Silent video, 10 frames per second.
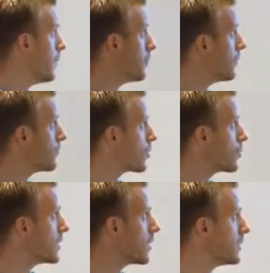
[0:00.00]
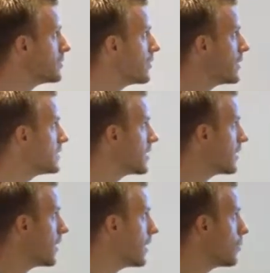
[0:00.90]
Before we come into the
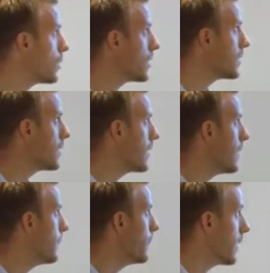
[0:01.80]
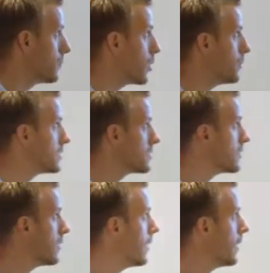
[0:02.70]
agenda, I
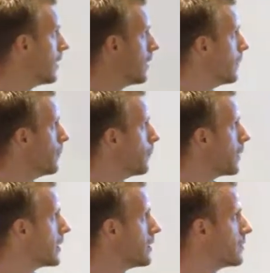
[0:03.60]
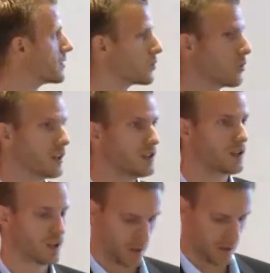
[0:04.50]
promised my investor relation